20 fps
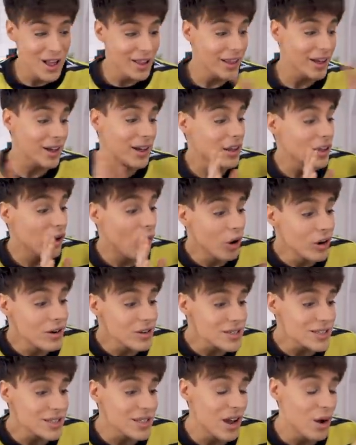Like,
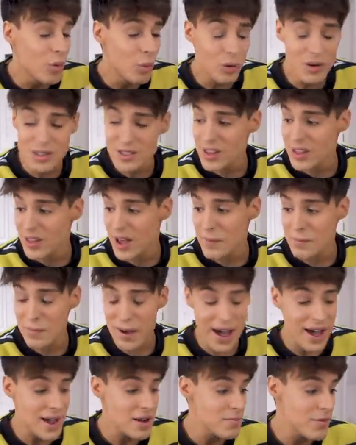honestly, it wasn't that
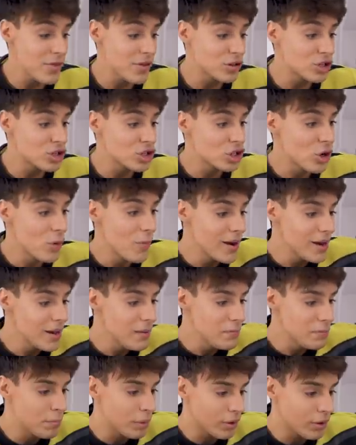bad, but there's so many
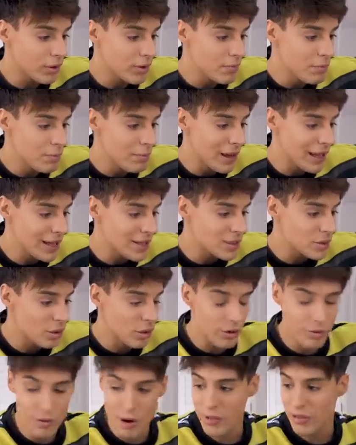burned bits
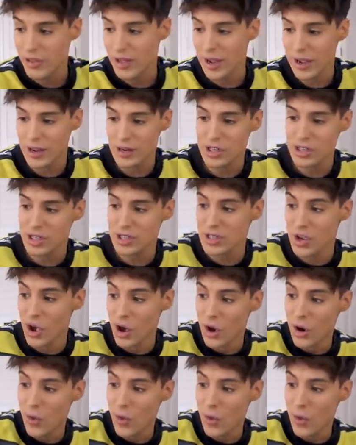all around the edges.